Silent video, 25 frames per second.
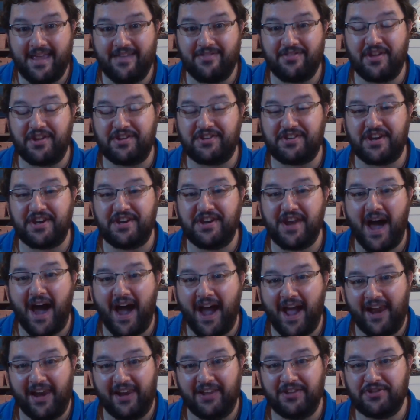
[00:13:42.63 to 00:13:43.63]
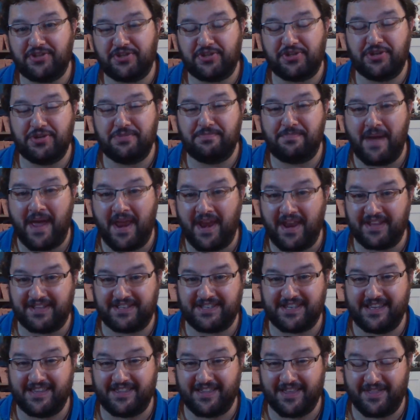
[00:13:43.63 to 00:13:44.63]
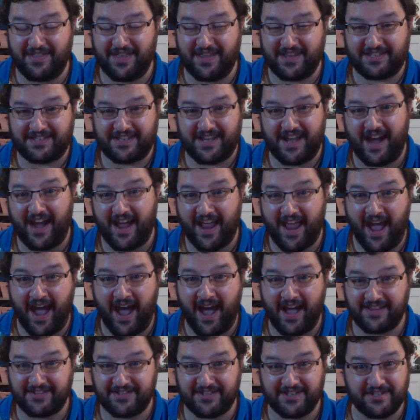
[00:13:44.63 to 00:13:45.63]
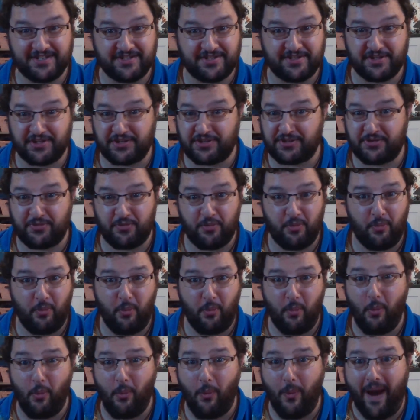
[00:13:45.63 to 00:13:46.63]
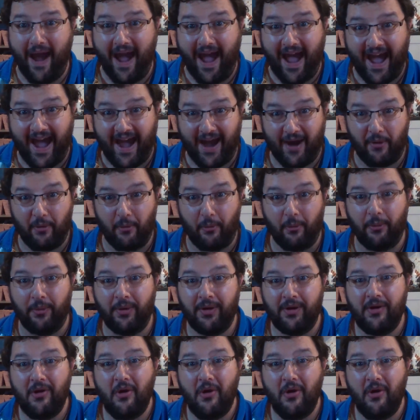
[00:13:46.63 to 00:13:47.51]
the denial and stupidity that this guy has is just wow!